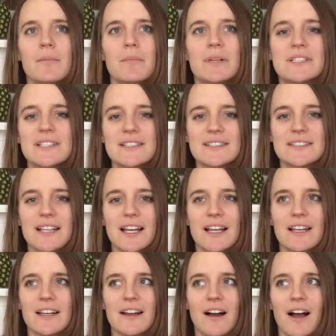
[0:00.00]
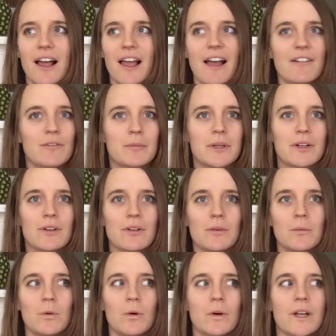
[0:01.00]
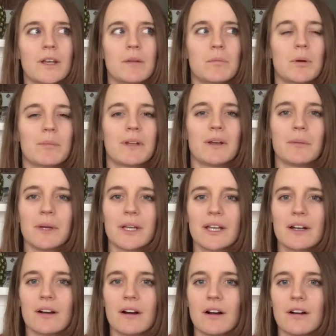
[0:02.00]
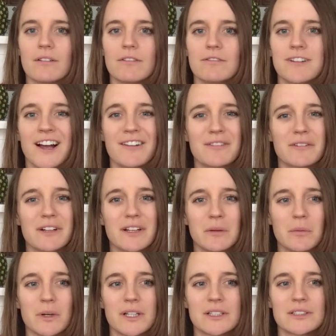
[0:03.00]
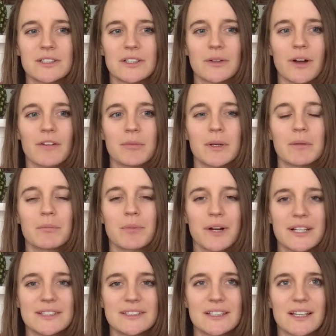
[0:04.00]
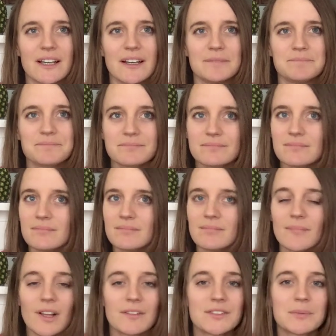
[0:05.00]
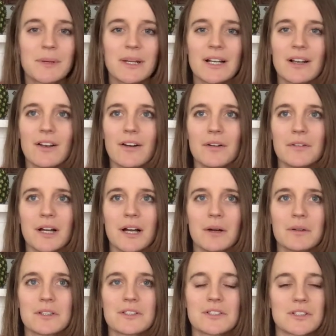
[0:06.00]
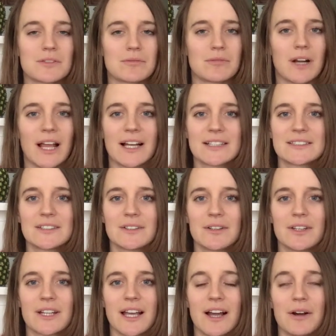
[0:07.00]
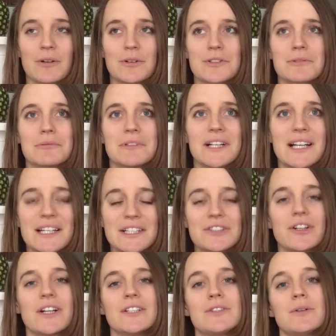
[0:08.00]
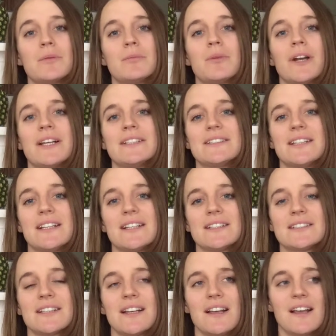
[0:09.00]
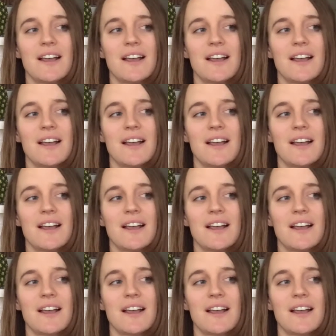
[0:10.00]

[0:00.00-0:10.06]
But since then, I haven't been on a walk in probably a week and a half. Haven't really wanted to. I've been embracing it. I've spent a lot of hours just relaxing on the couch, really trying to embrace this.